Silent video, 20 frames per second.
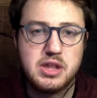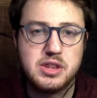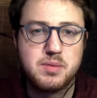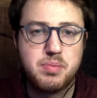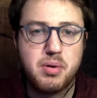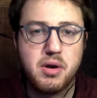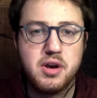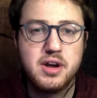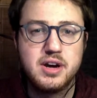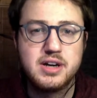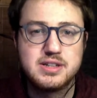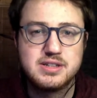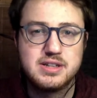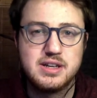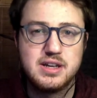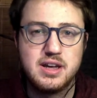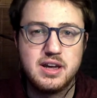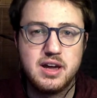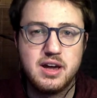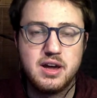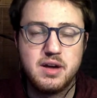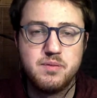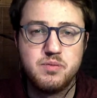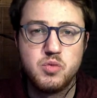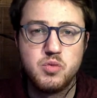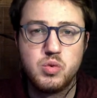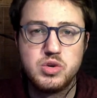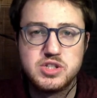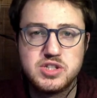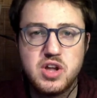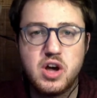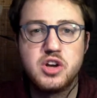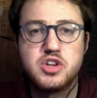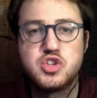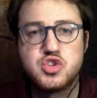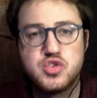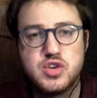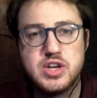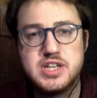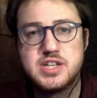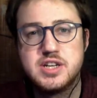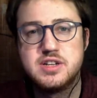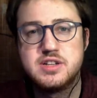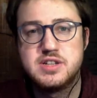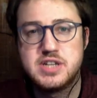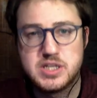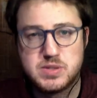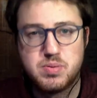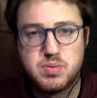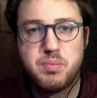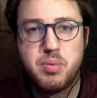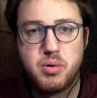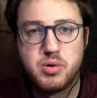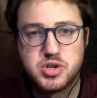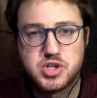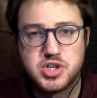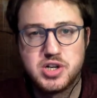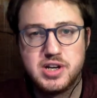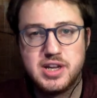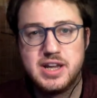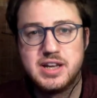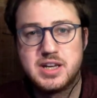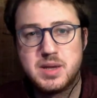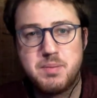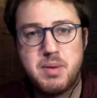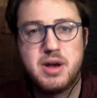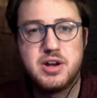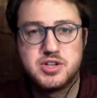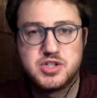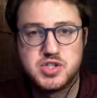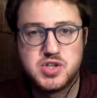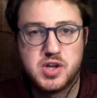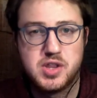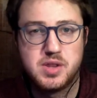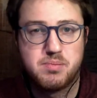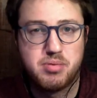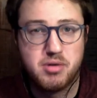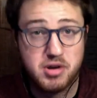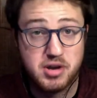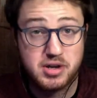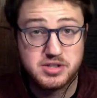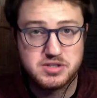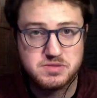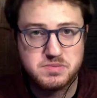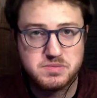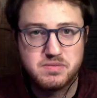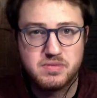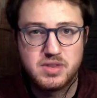product was not treated disproportionately in comparison to other products.